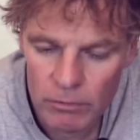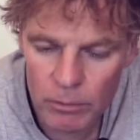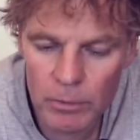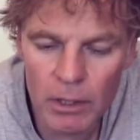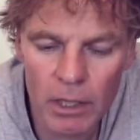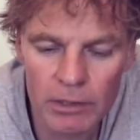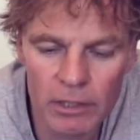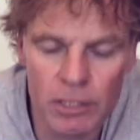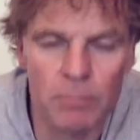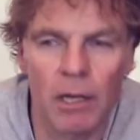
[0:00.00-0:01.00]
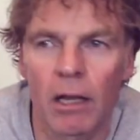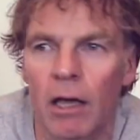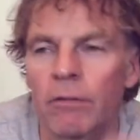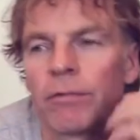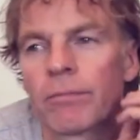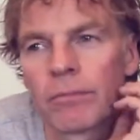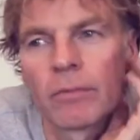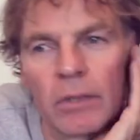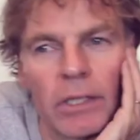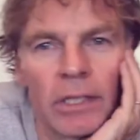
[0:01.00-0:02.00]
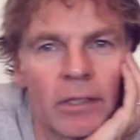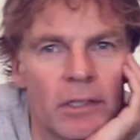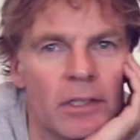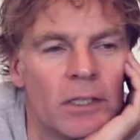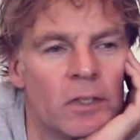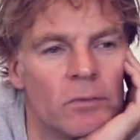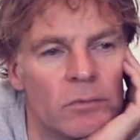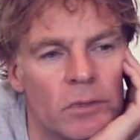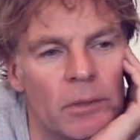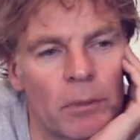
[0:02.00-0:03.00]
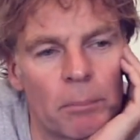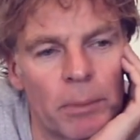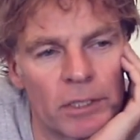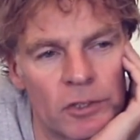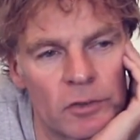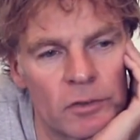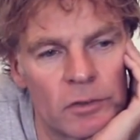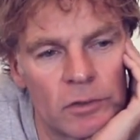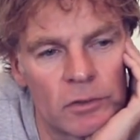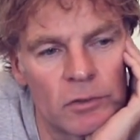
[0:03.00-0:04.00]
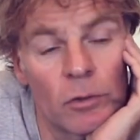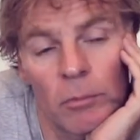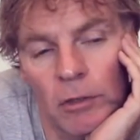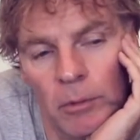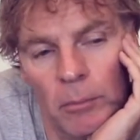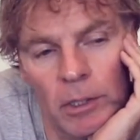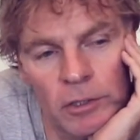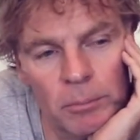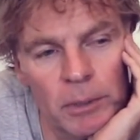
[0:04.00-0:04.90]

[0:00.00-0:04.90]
For me, architecture is my life and my passion, or one of my major